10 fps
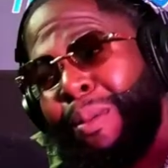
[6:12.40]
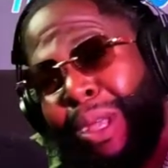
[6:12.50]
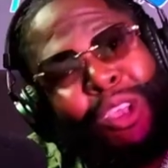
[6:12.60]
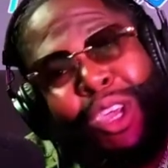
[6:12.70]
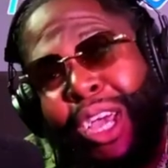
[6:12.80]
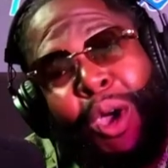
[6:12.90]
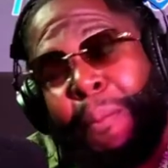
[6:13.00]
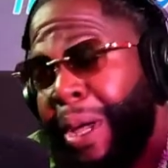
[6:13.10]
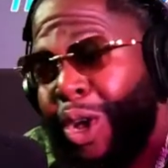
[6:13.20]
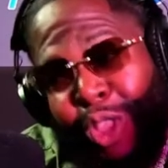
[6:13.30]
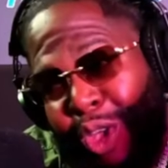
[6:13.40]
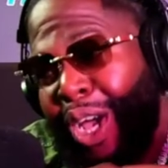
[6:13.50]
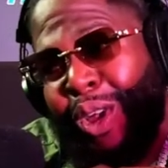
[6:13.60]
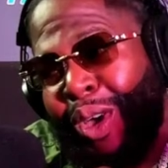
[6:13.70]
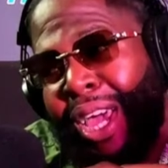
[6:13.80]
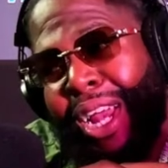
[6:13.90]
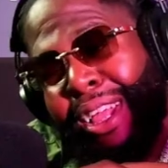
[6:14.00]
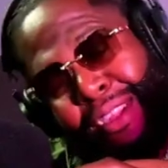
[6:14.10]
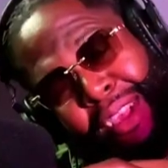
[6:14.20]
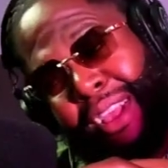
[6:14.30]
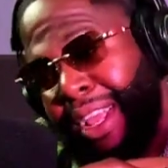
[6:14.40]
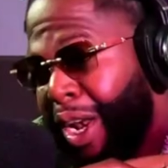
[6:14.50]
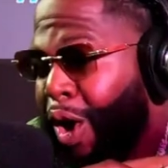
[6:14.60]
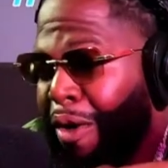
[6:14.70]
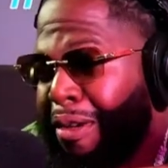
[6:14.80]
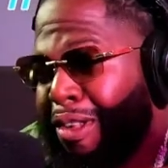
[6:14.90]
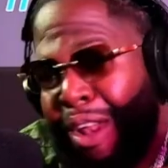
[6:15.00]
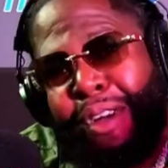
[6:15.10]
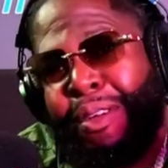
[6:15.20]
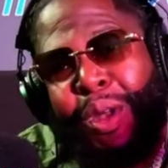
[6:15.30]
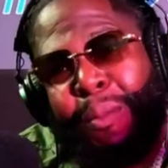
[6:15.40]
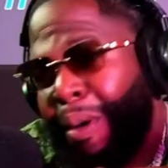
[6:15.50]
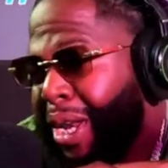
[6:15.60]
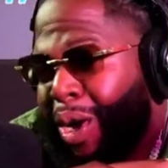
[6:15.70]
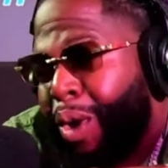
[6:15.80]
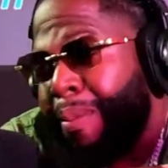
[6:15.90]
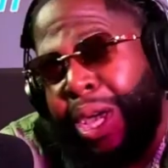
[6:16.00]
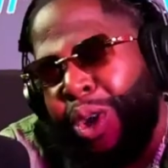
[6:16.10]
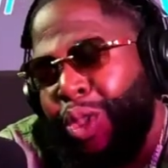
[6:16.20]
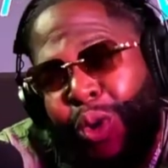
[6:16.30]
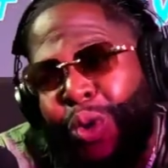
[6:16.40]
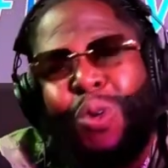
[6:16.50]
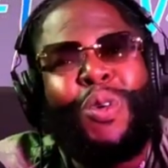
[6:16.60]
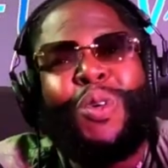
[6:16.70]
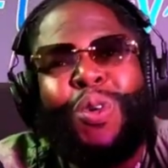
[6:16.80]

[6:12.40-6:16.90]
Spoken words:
It could be your too, you know, King Lion. Love is love, you know, but it could be you too.